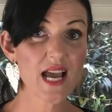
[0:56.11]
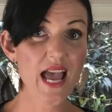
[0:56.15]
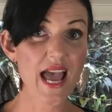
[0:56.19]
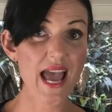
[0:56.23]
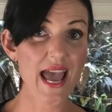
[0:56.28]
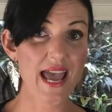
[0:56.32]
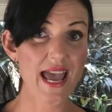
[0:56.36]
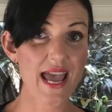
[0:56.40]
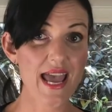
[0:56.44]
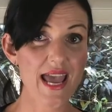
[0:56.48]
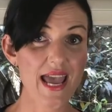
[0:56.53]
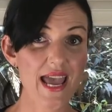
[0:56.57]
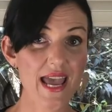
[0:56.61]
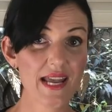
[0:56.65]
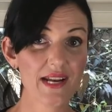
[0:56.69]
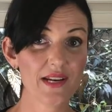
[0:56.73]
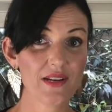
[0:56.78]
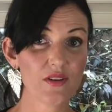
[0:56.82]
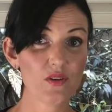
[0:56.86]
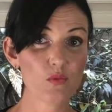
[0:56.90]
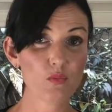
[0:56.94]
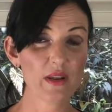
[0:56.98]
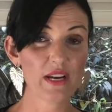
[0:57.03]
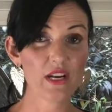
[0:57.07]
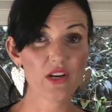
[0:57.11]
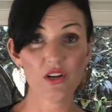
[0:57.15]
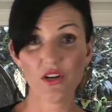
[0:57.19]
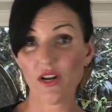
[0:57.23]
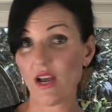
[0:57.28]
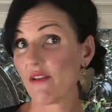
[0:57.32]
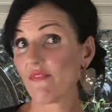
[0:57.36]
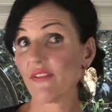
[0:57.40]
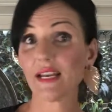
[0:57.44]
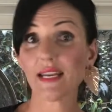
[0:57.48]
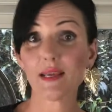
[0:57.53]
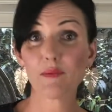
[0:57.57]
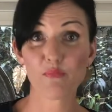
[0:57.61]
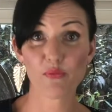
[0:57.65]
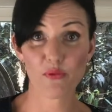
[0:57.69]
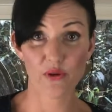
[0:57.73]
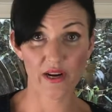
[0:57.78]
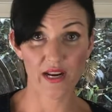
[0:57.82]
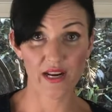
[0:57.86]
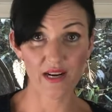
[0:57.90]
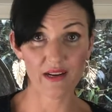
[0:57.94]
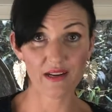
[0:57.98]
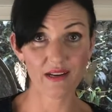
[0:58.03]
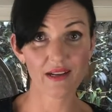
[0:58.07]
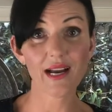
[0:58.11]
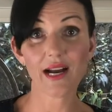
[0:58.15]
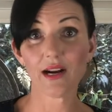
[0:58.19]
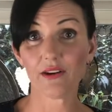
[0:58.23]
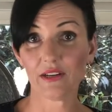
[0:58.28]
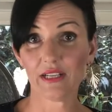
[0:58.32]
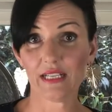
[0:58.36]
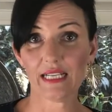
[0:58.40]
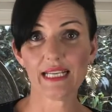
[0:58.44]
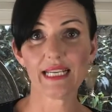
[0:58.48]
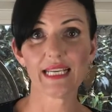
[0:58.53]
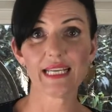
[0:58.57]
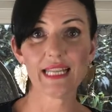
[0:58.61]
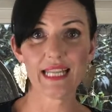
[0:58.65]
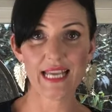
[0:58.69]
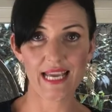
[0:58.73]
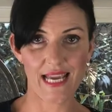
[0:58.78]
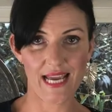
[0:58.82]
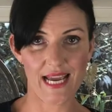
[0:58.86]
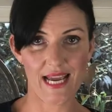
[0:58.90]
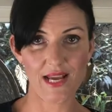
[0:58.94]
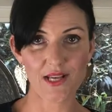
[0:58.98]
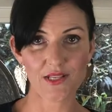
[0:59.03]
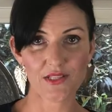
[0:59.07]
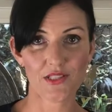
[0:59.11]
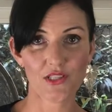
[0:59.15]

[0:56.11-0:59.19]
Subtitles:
and we don't have any bread currently in the house.